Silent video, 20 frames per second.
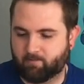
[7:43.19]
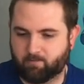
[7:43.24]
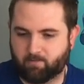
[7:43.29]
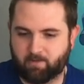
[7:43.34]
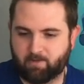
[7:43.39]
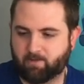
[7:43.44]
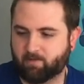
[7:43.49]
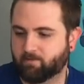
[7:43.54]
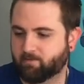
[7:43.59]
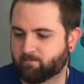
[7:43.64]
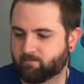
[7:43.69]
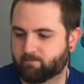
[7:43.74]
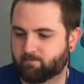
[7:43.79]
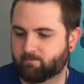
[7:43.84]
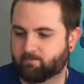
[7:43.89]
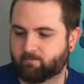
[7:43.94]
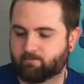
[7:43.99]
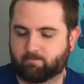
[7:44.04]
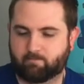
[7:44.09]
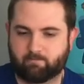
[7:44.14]
when
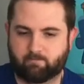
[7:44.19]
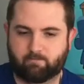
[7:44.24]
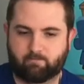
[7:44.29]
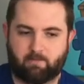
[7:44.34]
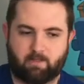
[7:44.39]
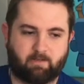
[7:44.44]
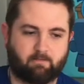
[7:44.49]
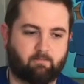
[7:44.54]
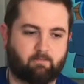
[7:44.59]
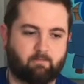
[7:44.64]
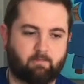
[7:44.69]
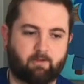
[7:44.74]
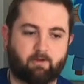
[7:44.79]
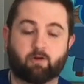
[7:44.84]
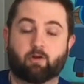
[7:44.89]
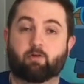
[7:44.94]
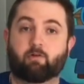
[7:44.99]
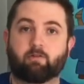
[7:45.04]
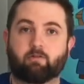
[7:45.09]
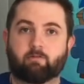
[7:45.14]

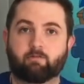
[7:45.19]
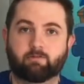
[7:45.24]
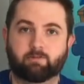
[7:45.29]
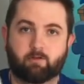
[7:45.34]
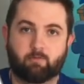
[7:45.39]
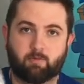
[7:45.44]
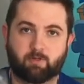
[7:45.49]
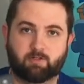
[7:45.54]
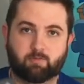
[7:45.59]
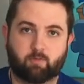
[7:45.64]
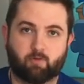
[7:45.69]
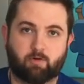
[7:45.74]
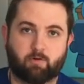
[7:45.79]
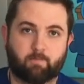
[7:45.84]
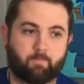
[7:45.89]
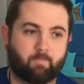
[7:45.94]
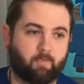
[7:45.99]
they're going through so much more.